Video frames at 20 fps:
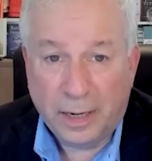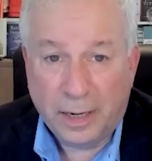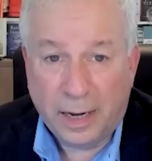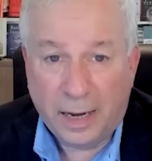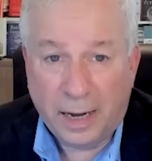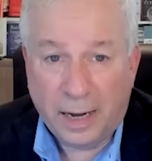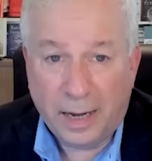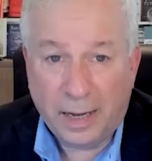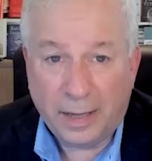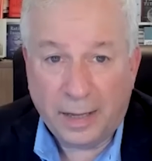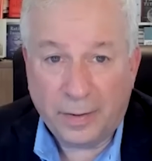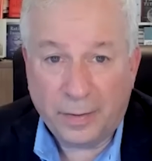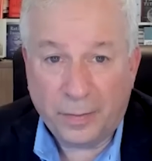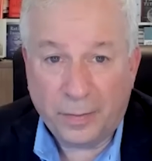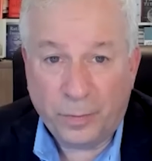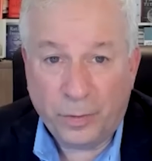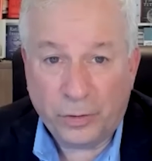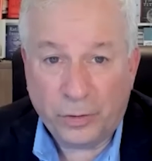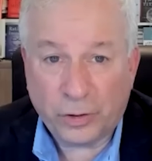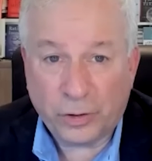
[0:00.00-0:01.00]

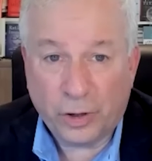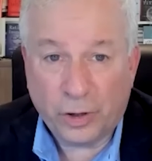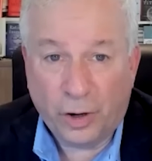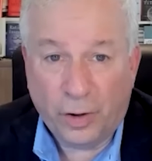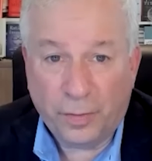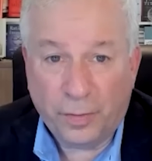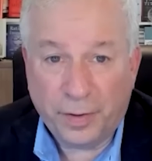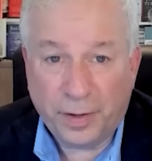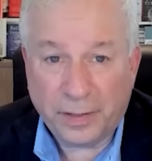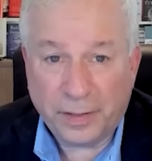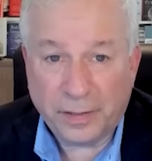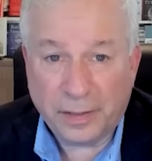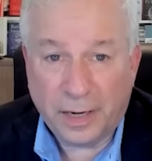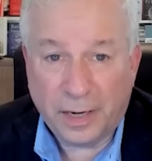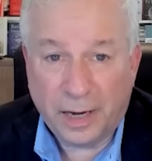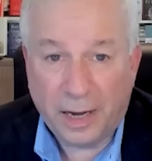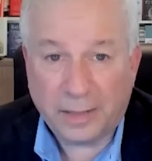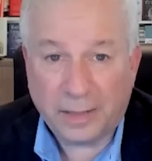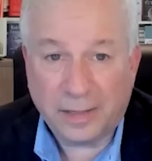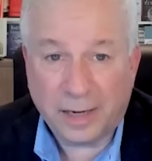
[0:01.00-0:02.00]
We used to call this
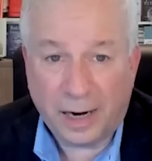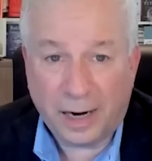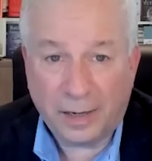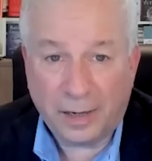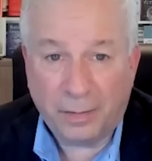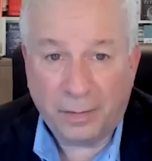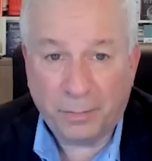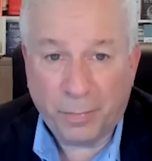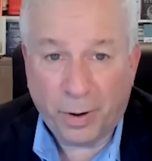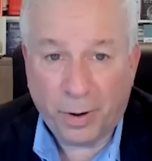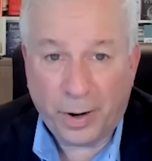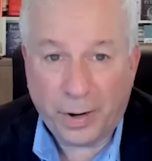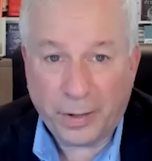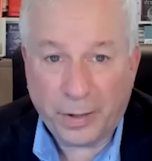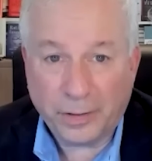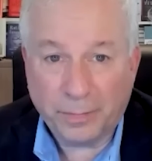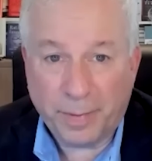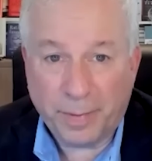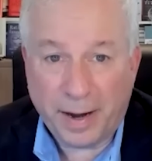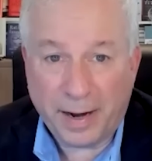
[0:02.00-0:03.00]
tightening
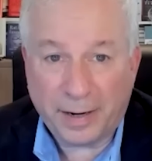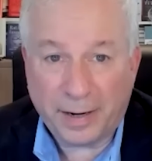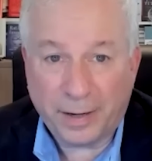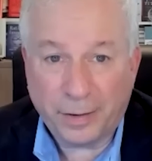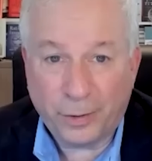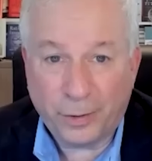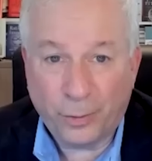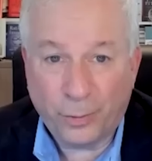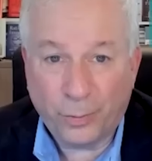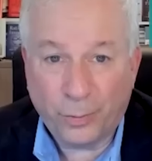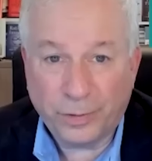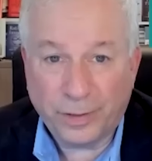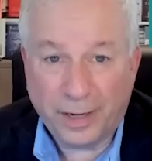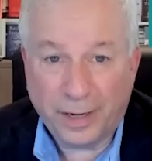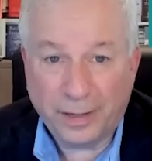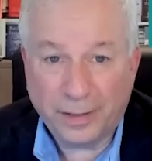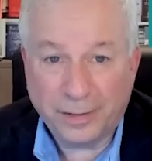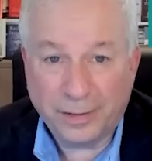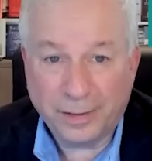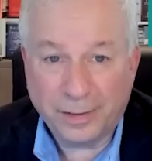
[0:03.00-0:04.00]
bias back in the old
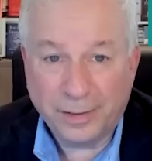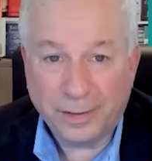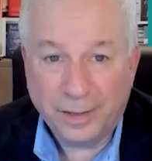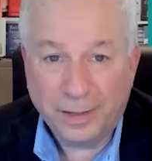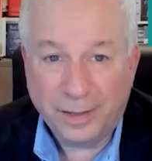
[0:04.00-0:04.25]
days.